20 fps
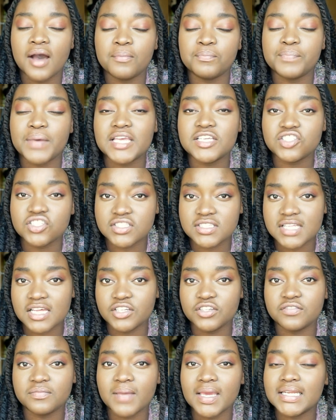patients
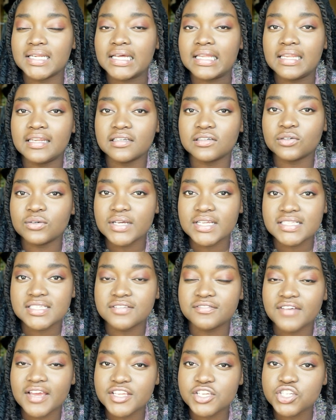that you've made a clinical
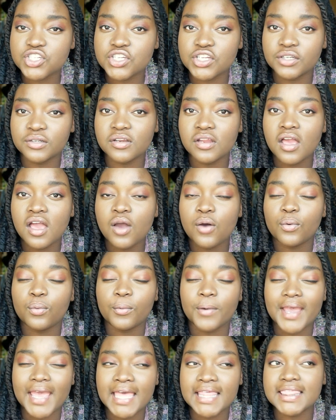intervention
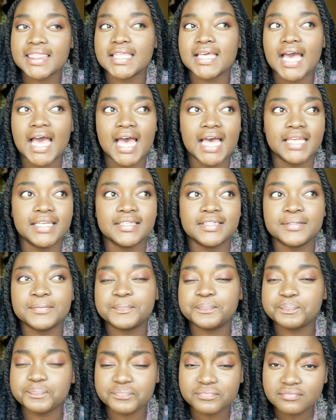with, and
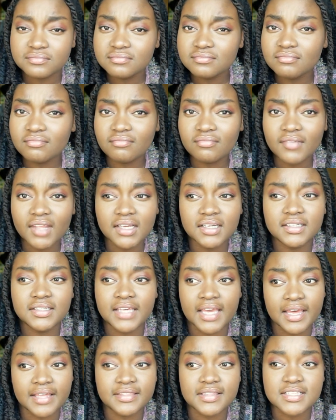
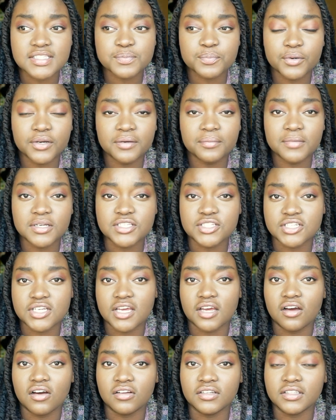that's pretty much
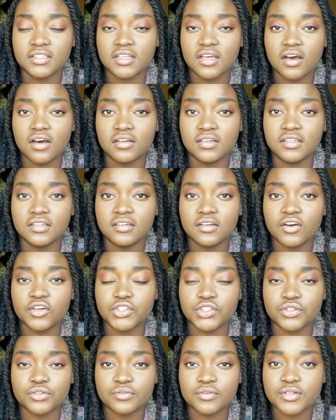it
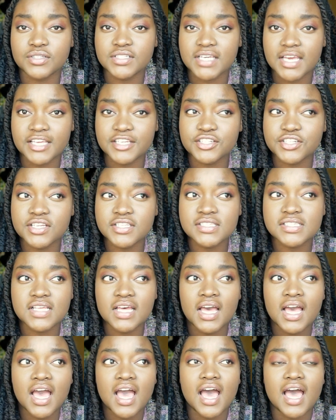on your rotations.
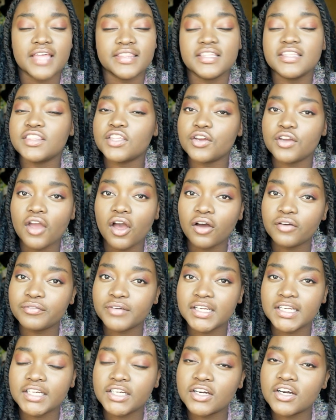I think they are
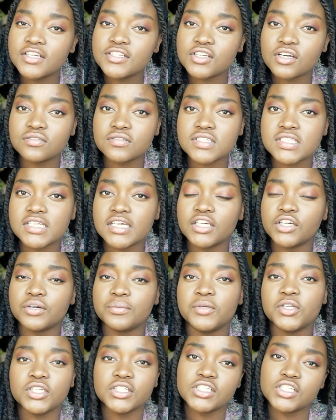really good. Obviously in
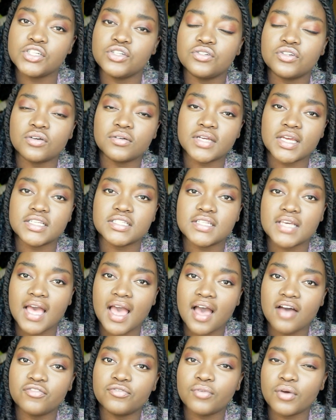community you don't get to
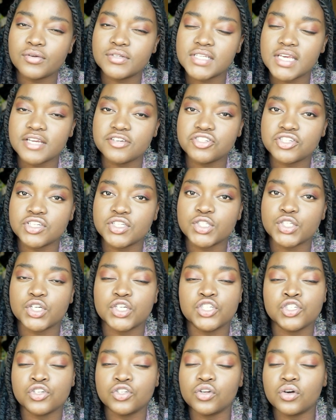have rotations
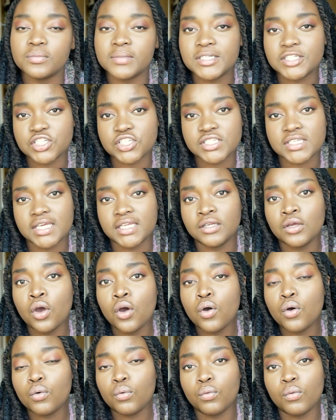because you're normally just in
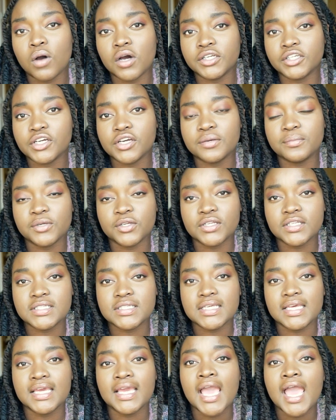one
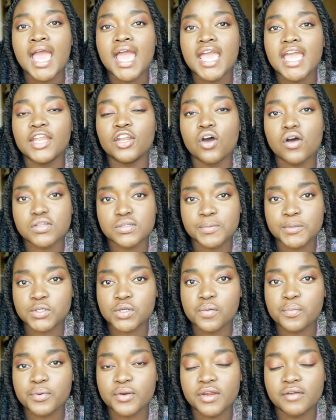community. In
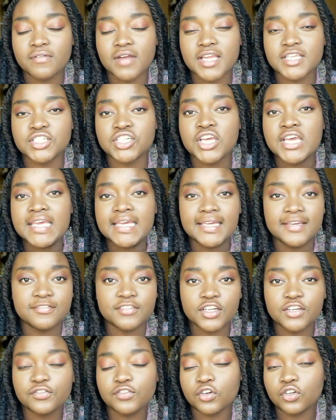hospital pre-reg,
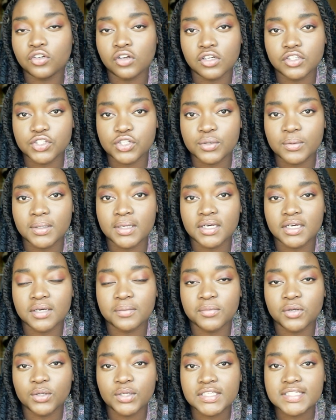even if you're not doing a
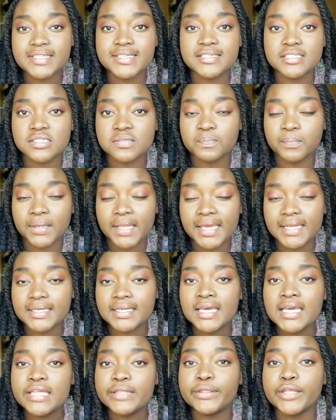community split,
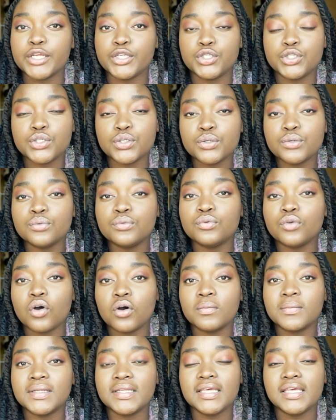they do
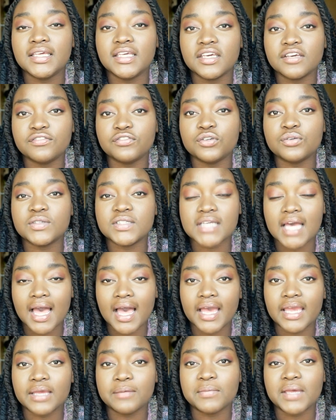normally give you
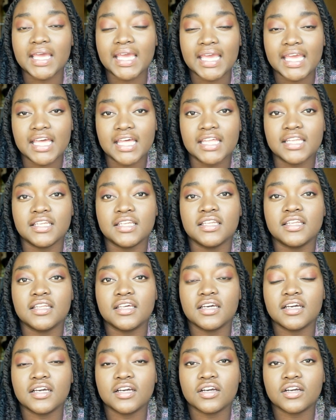time in
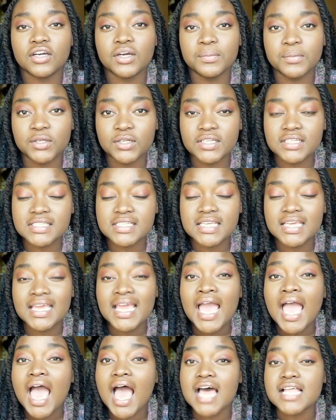
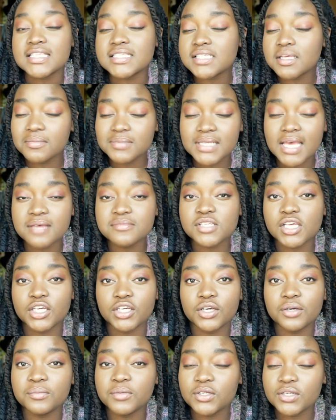community, and sometimes
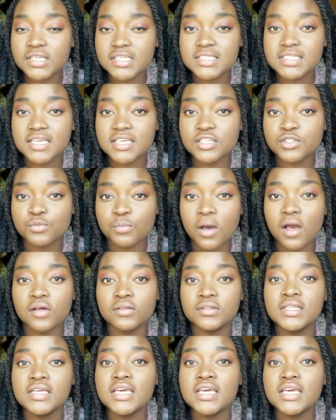in community as well.